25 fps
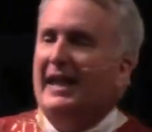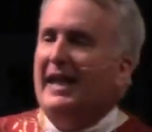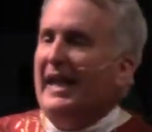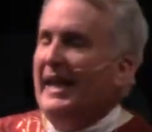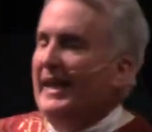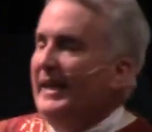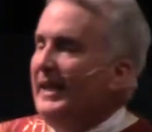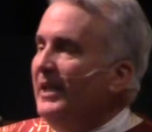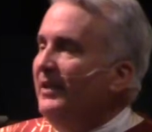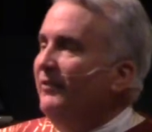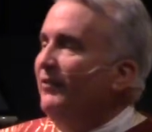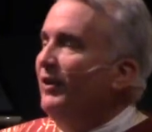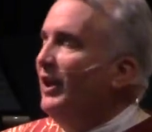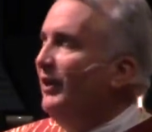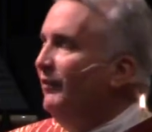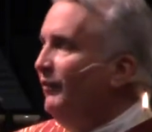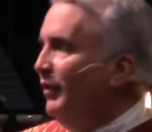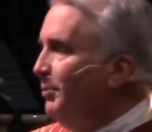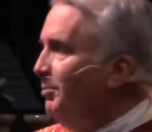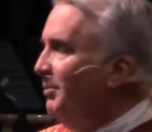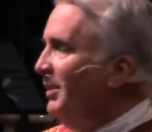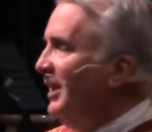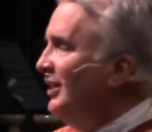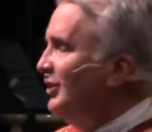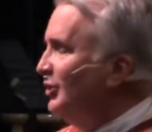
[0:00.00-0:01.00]
And even if
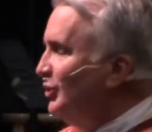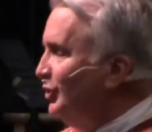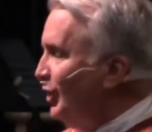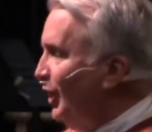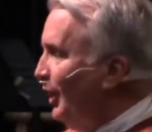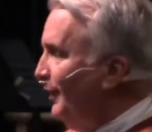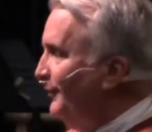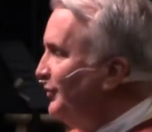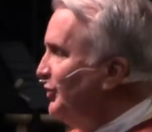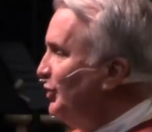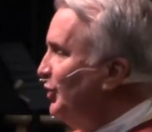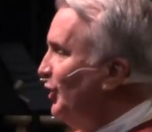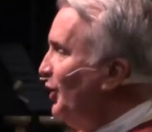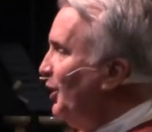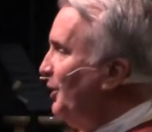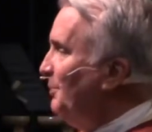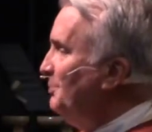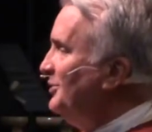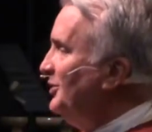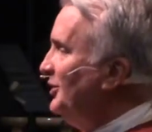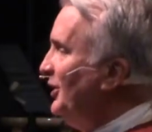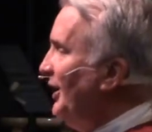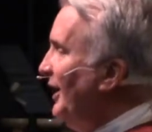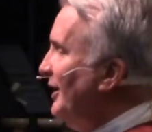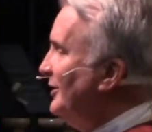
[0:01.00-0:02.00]
it means tough
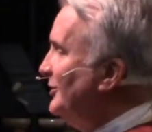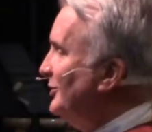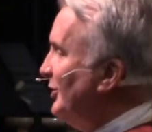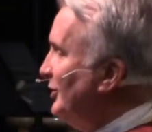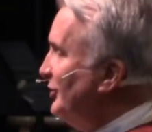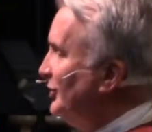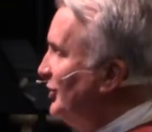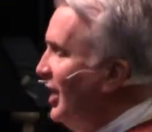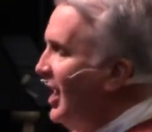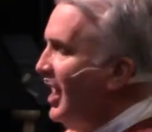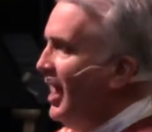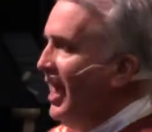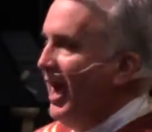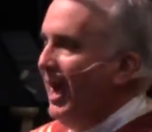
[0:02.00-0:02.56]
circumstances,